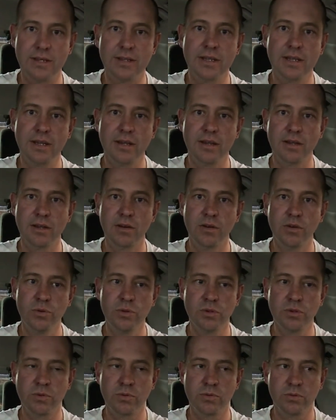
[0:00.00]
They're
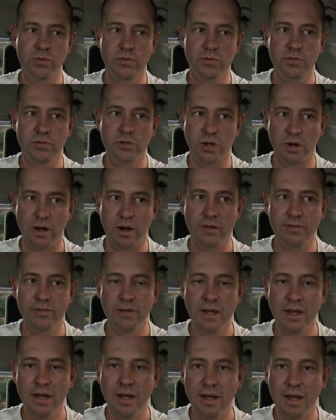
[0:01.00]
all-wheel drive,
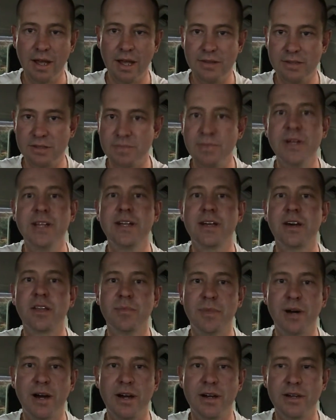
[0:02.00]
and there's many other
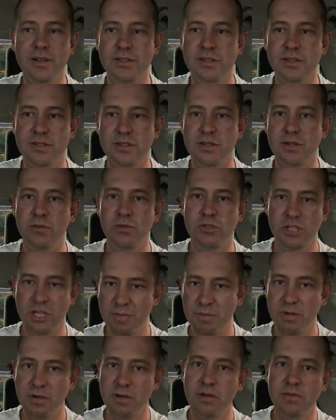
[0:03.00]
markets that sell
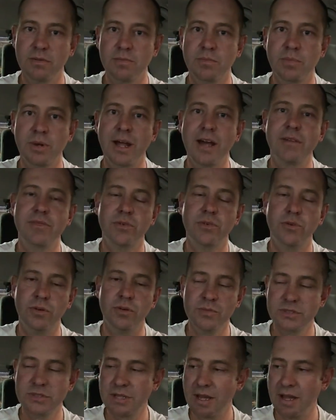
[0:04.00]
cheaper
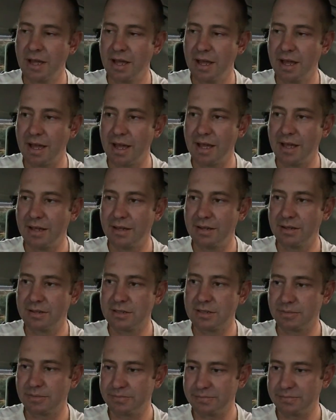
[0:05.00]
platforms, and